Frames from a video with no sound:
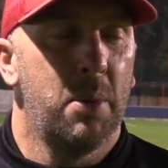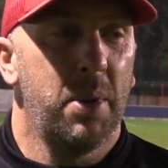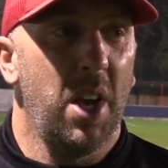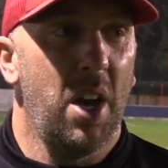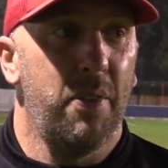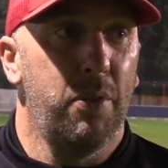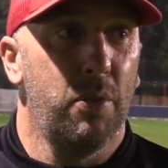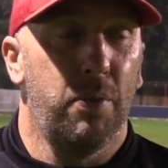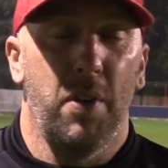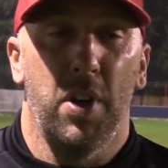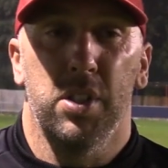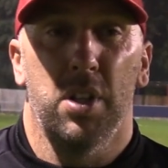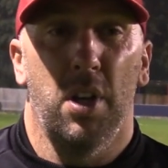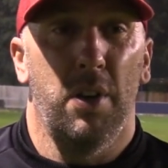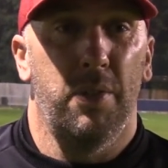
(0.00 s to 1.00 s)
yeah, I thought
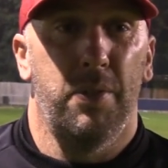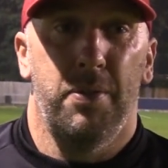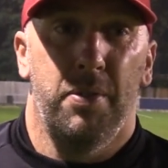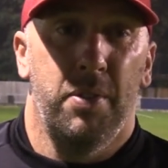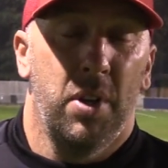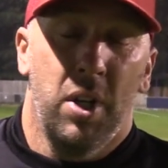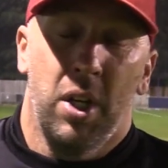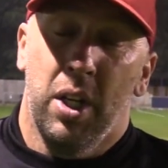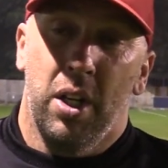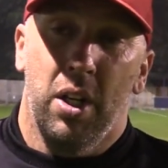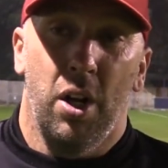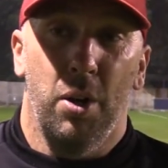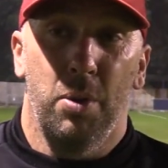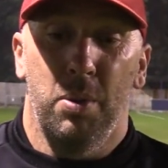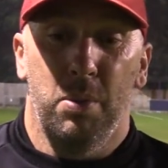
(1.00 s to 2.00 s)
first half,
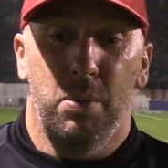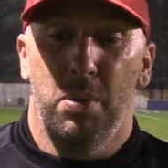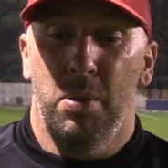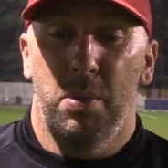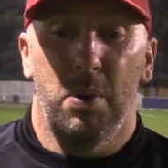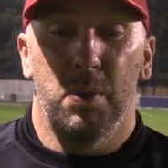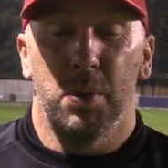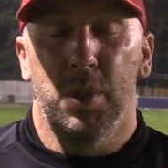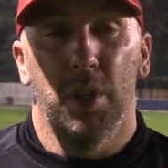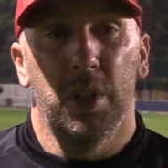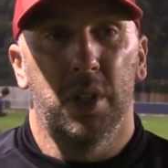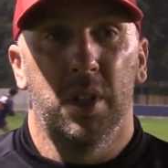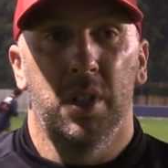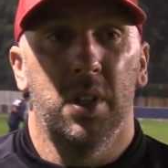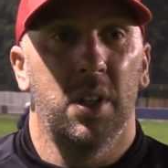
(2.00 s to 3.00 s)
you know, we, we was
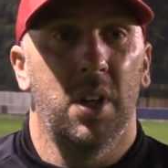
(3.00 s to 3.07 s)
good.